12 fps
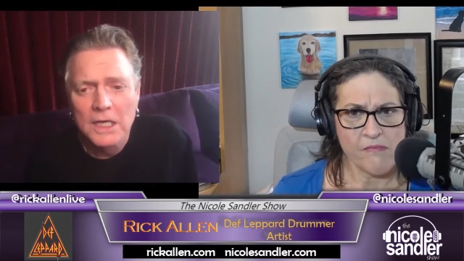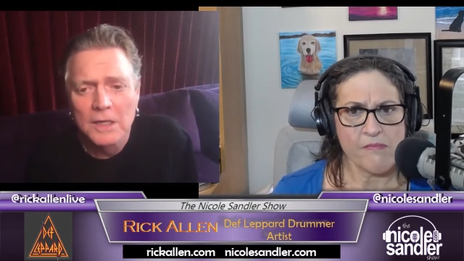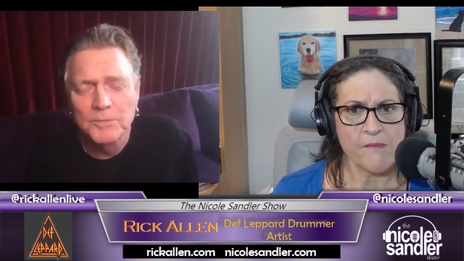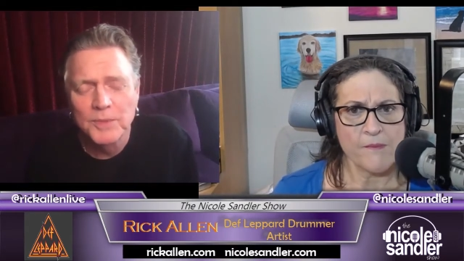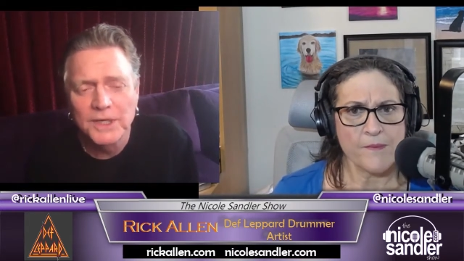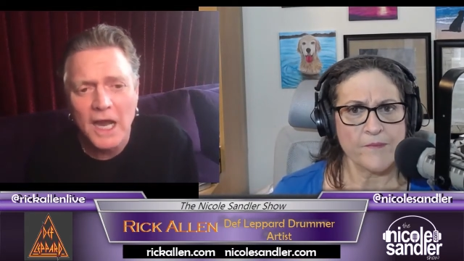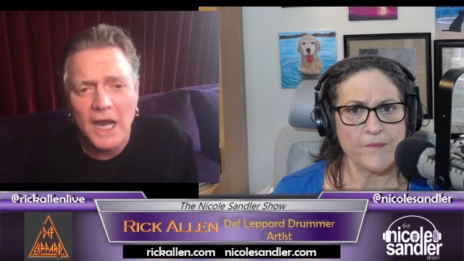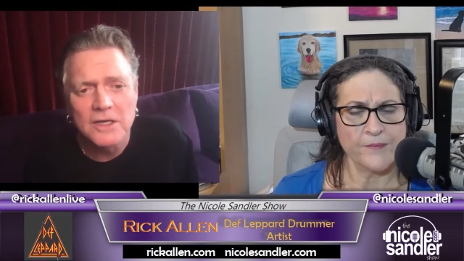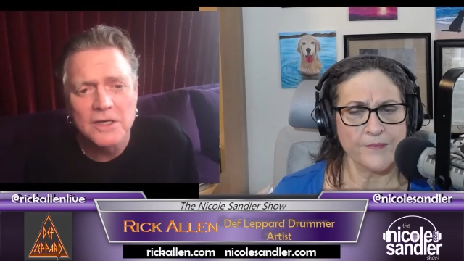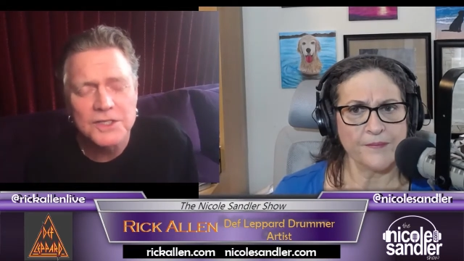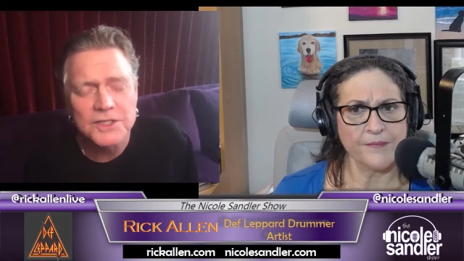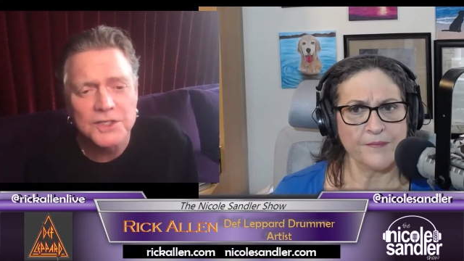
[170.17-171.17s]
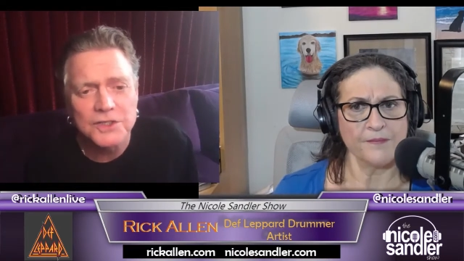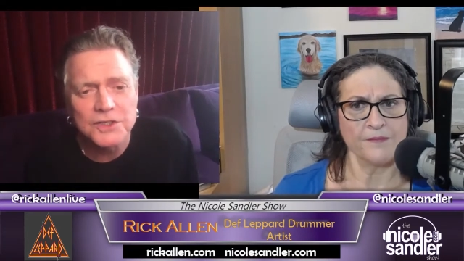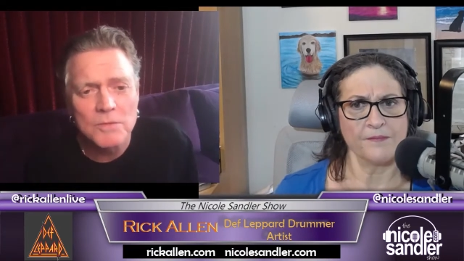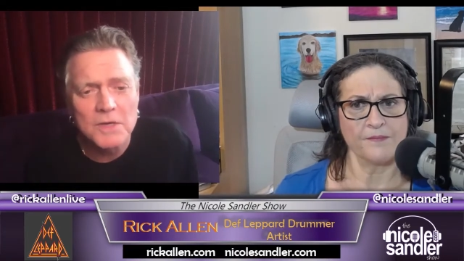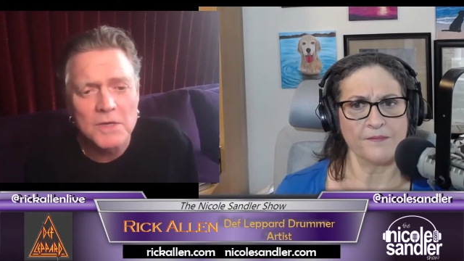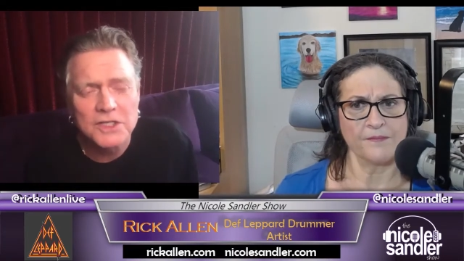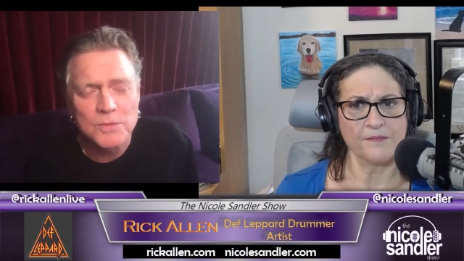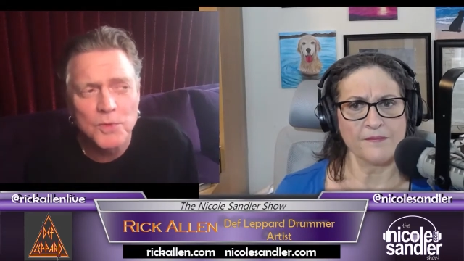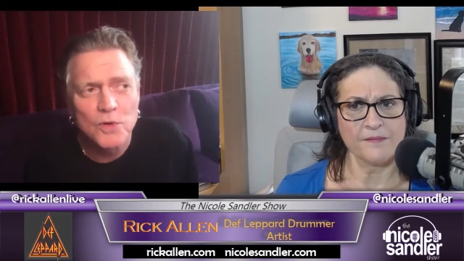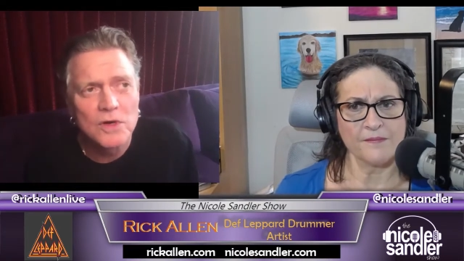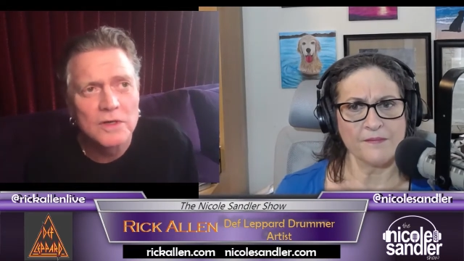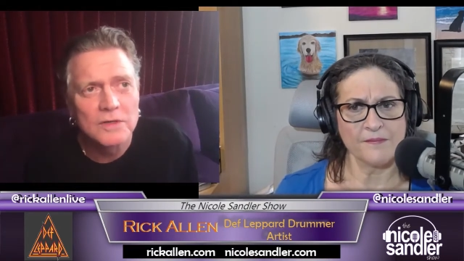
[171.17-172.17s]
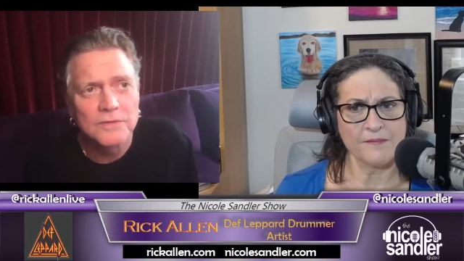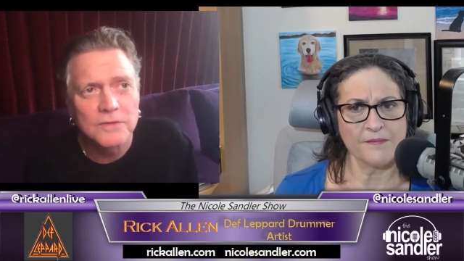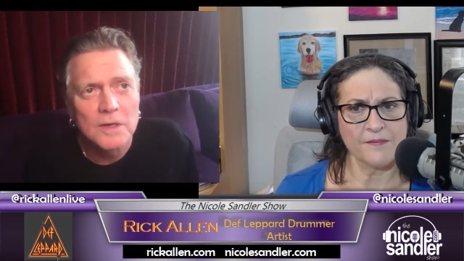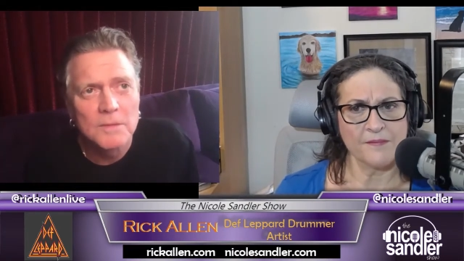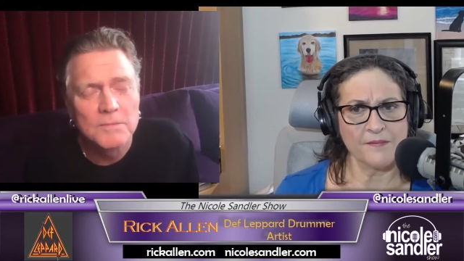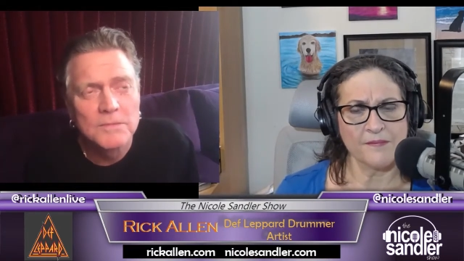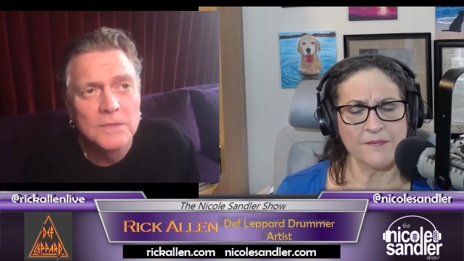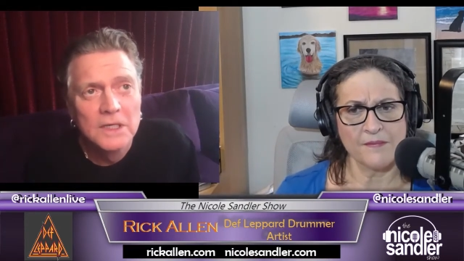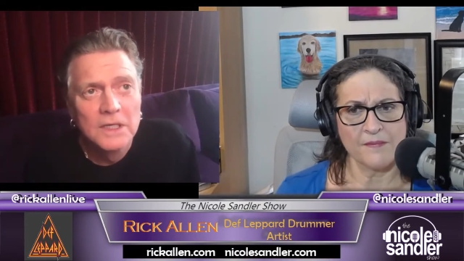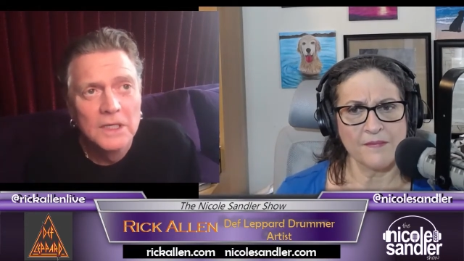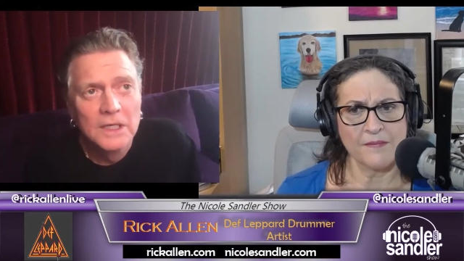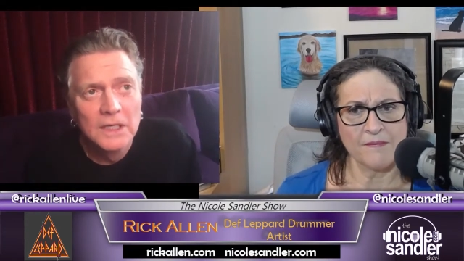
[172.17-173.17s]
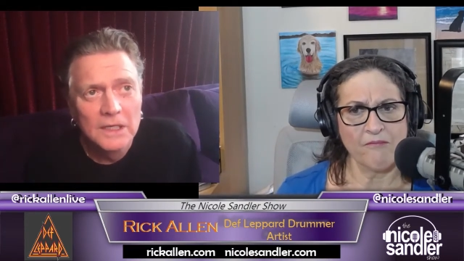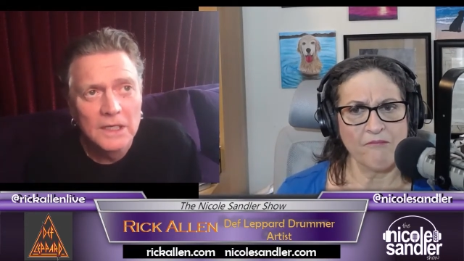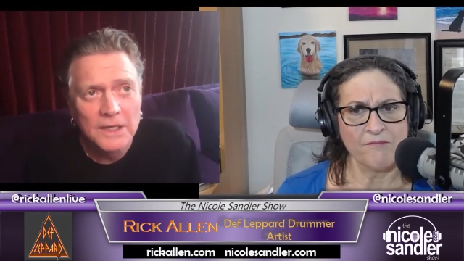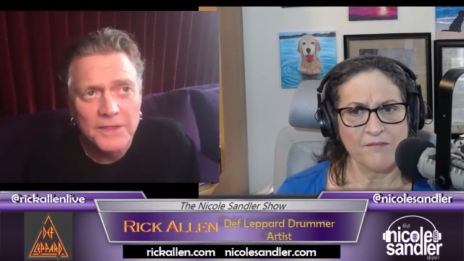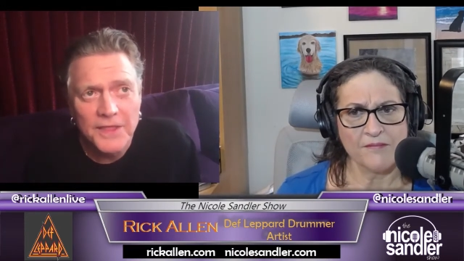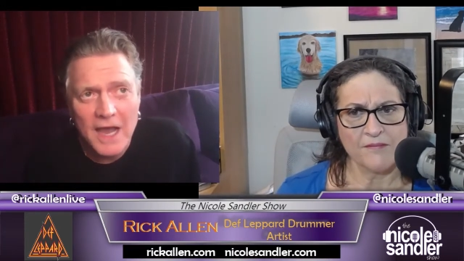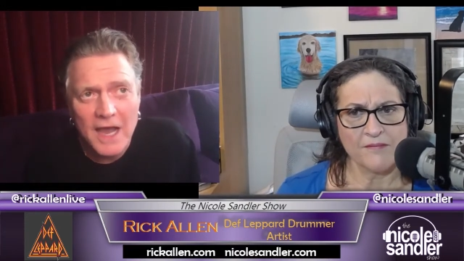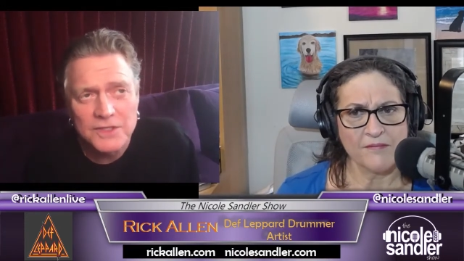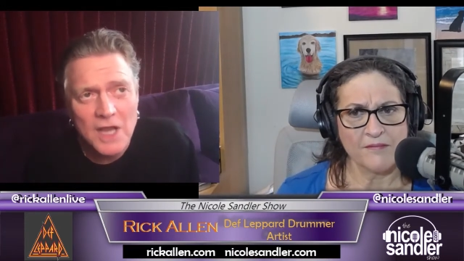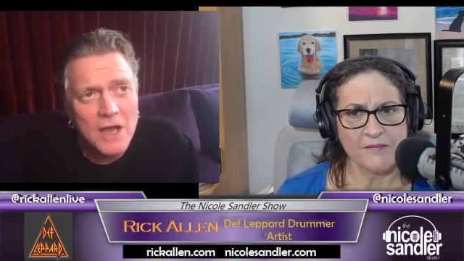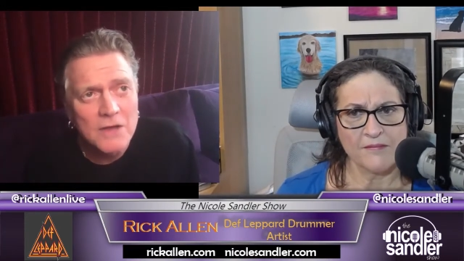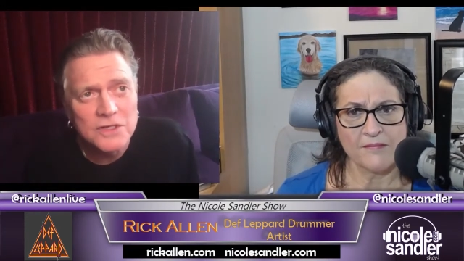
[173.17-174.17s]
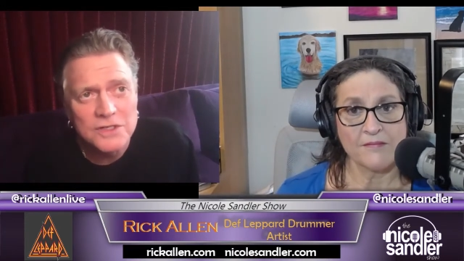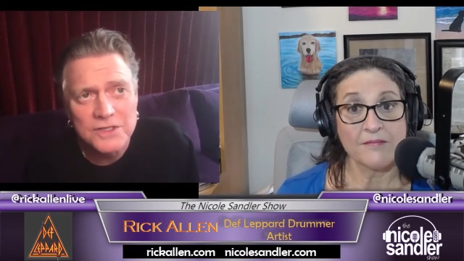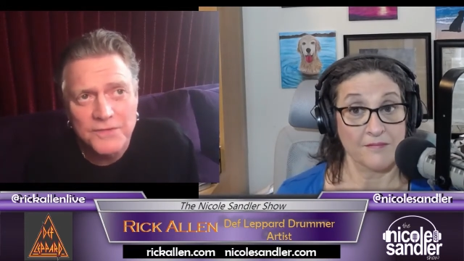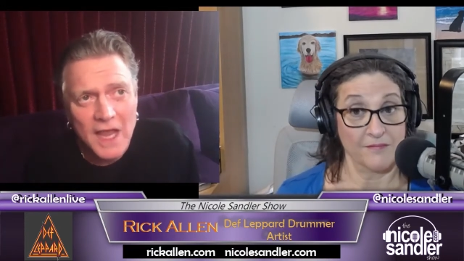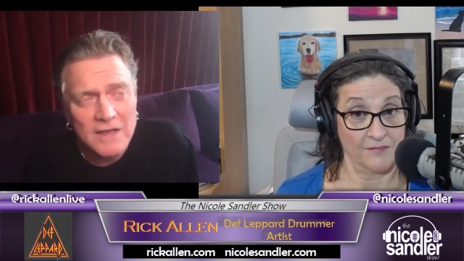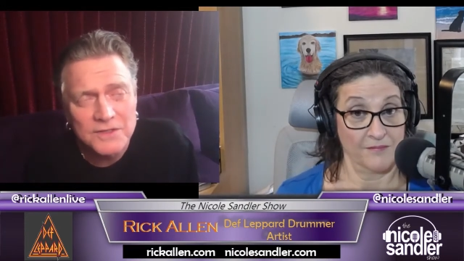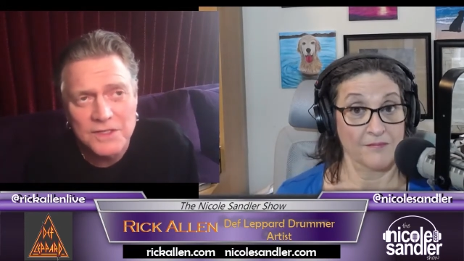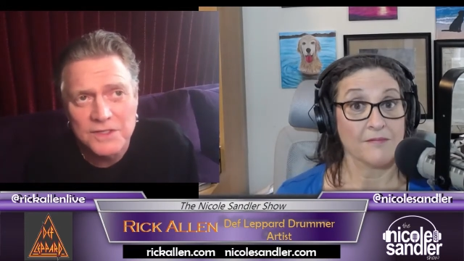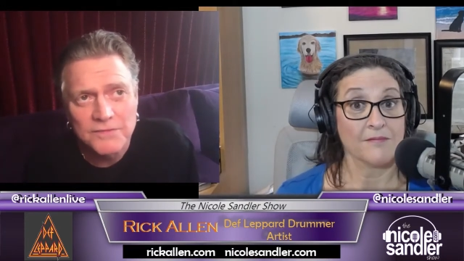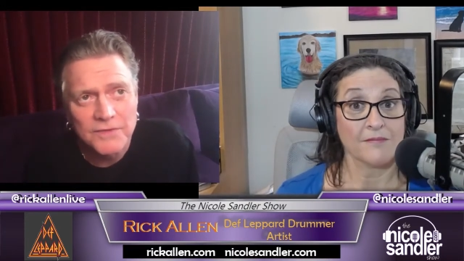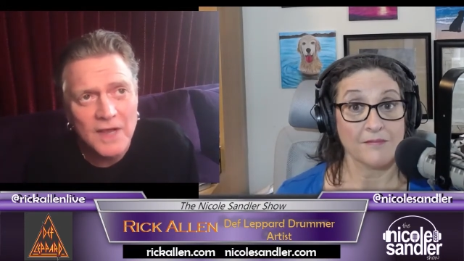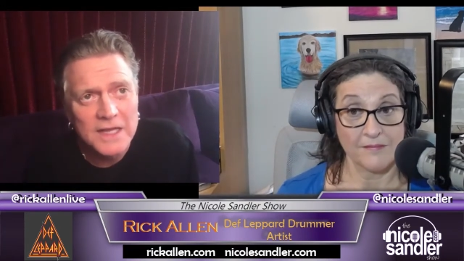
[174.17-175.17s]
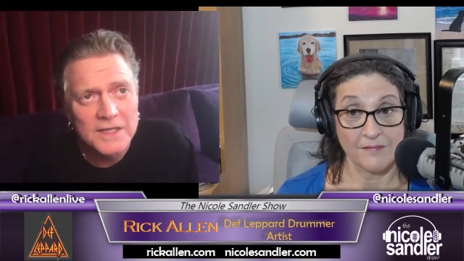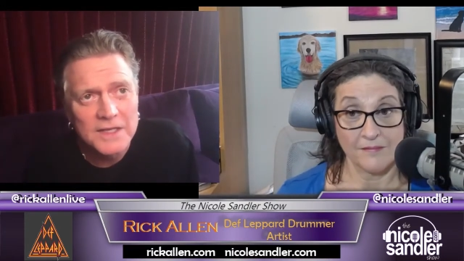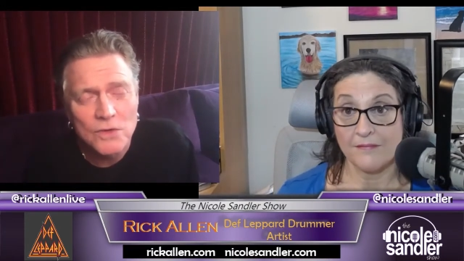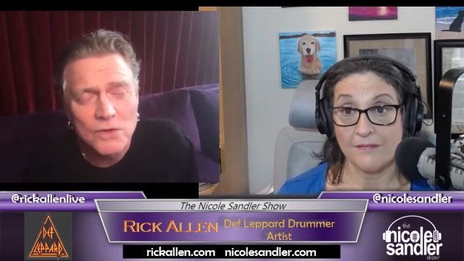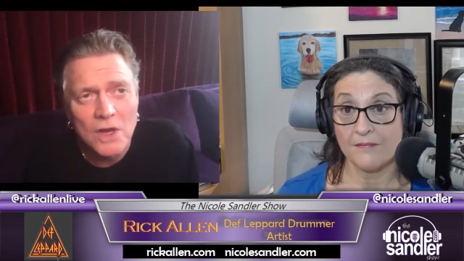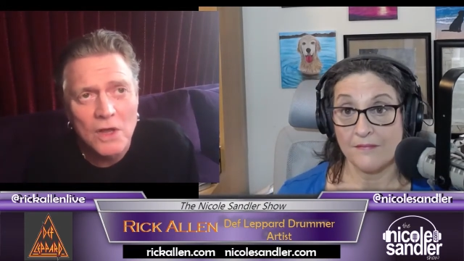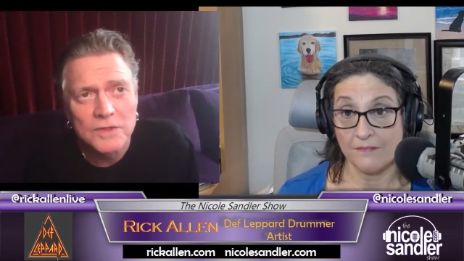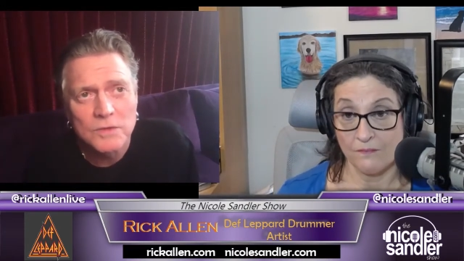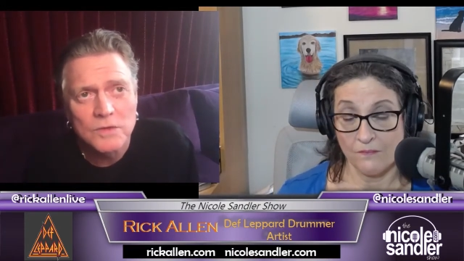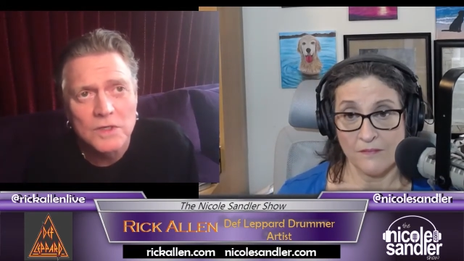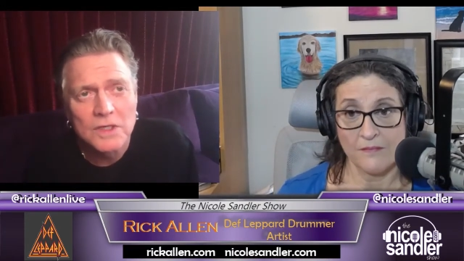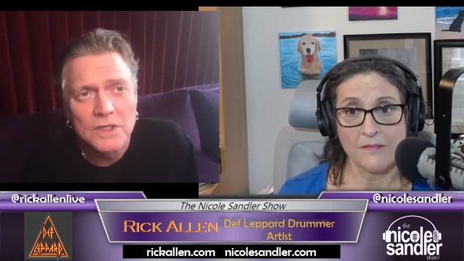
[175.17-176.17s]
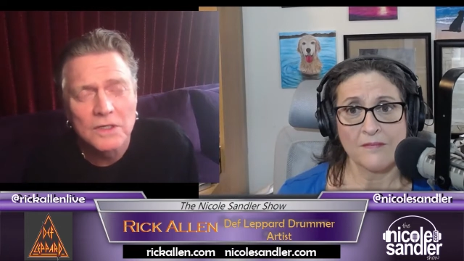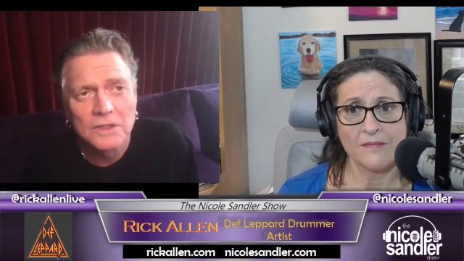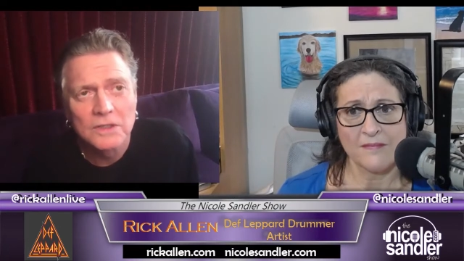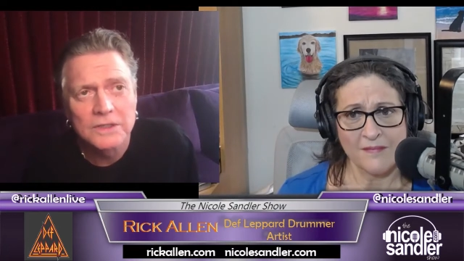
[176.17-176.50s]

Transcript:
Speaker 1: But I got so much support from hundreds of thousands of fans all over the world.